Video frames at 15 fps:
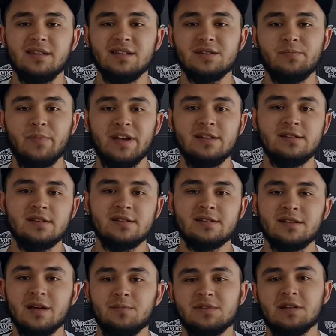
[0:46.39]
these basic
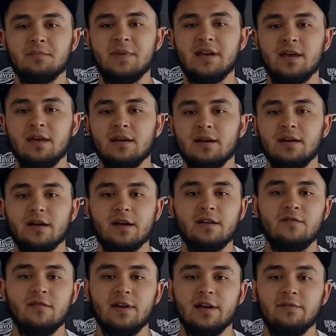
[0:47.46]
steps in making a
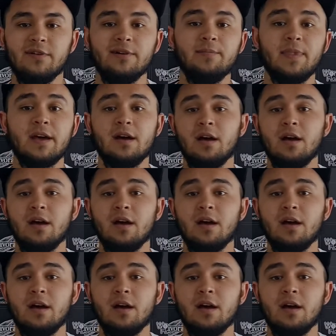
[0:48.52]
great flavor.